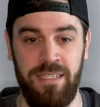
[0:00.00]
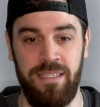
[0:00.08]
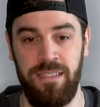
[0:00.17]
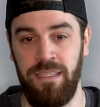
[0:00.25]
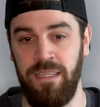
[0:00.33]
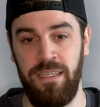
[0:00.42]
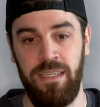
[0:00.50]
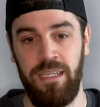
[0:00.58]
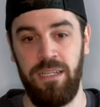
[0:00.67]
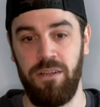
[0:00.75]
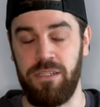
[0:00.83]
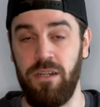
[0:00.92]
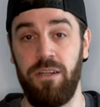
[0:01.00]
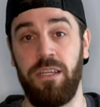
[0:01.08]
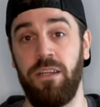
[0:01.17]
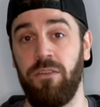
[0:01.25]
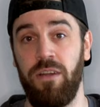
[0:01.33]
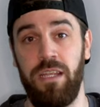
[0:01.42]
that's, you know, I started
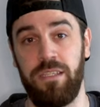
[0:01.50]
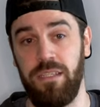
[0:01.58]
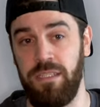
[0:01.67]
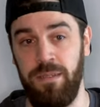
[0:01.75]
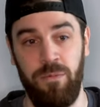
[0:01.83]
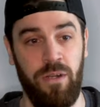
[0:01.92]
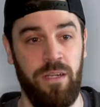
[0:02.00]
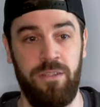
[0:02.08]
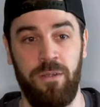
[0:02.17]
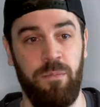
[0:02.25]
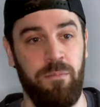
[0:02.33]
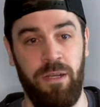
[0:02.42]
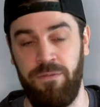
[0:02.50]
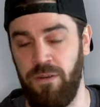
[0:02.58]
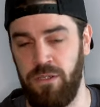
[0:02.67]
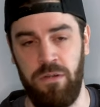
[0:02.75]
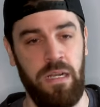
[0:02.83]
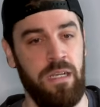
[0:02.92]
getting a racing. Team Granite took me my
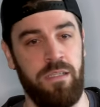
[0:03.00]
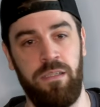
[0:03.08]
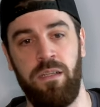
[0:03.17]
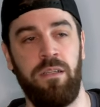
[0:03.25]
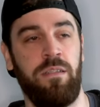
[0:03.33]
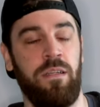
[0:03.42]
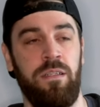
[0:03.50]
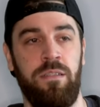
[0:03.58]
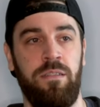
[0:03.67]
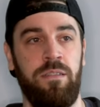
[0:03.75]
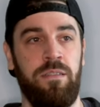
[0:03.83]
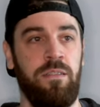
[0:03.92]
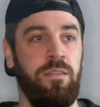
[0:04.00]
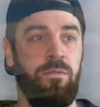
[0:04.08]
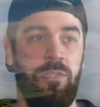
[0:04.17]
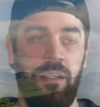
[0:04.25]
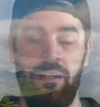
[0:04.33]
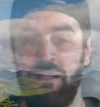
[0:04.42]
first race, and I did